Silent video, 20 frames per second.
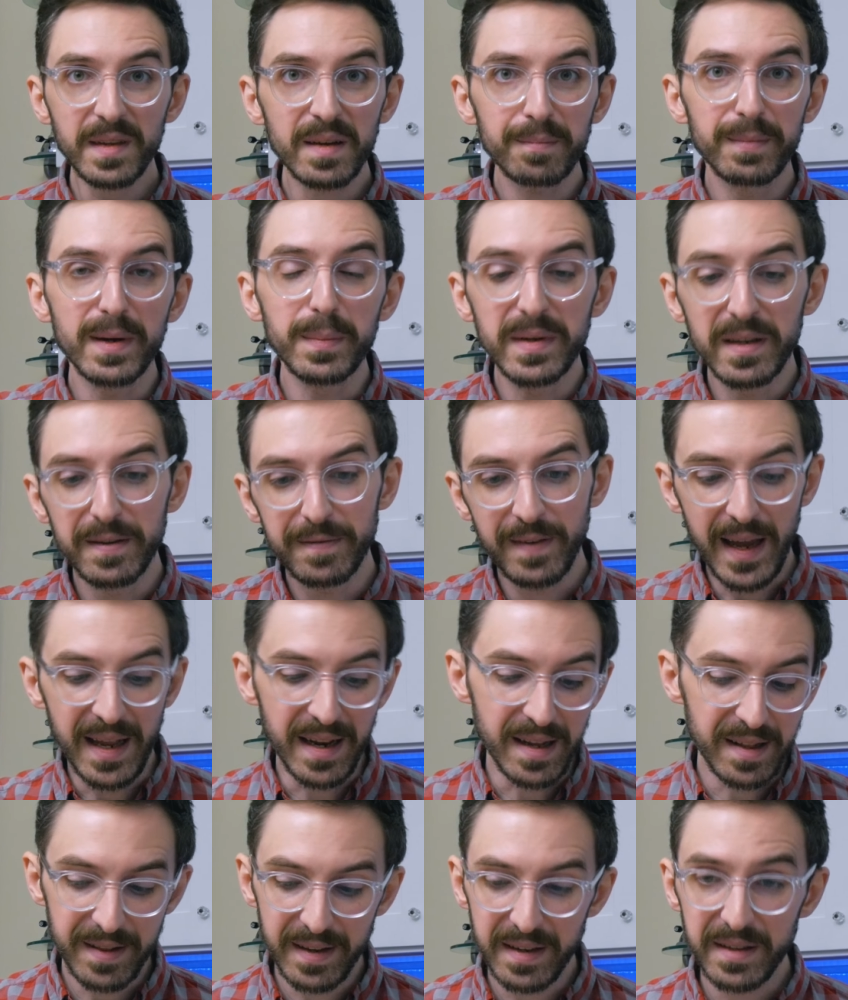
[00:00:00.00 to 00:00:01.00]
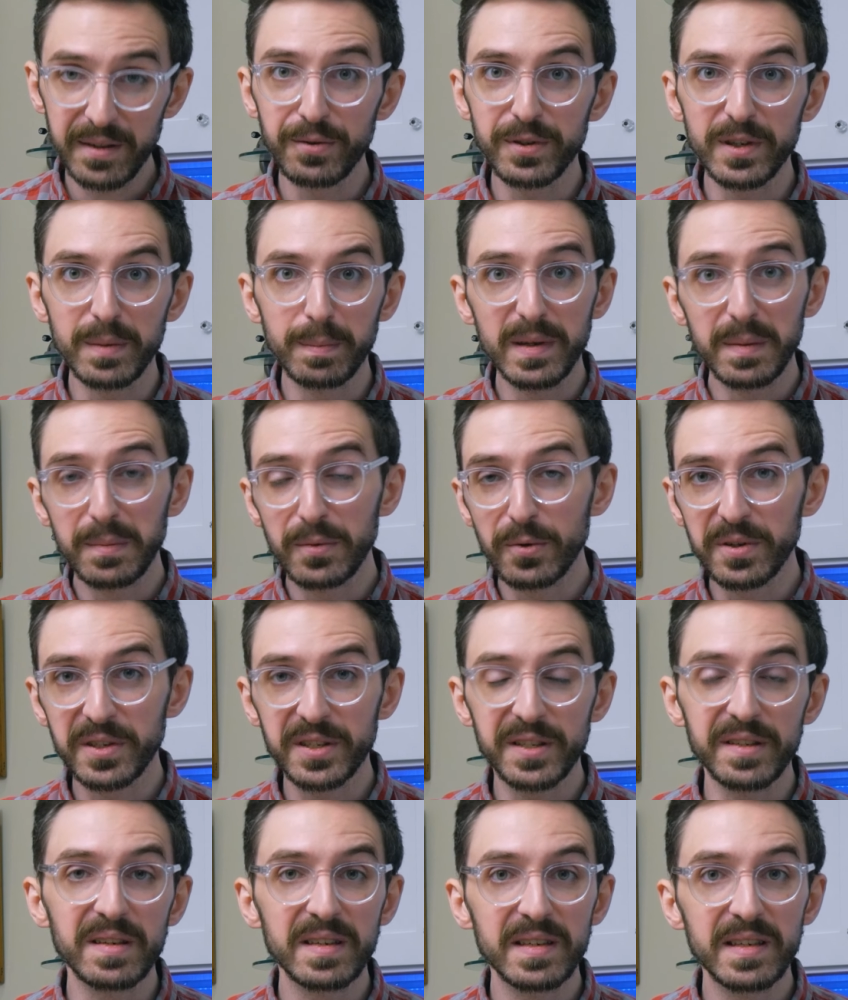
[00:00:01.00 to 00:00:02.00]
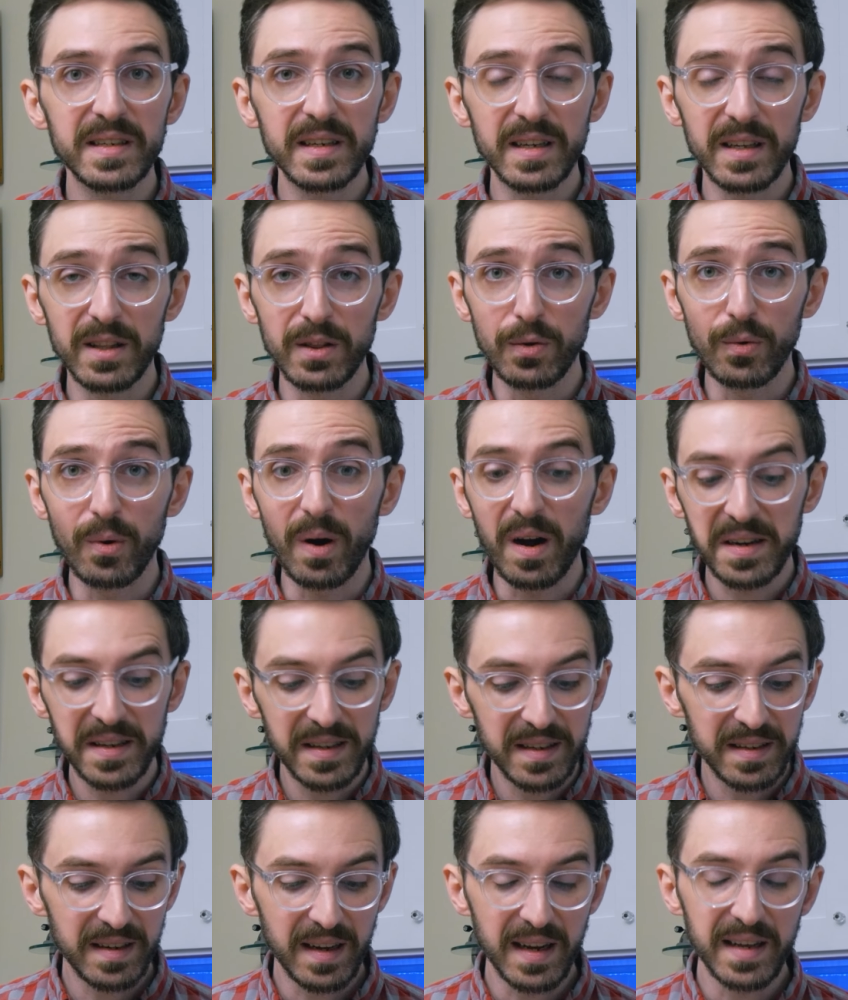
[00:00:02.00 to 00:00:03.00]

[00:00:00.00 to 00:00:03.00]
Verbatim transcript: Maybe if anything, there's a bit more acidity in the Rocket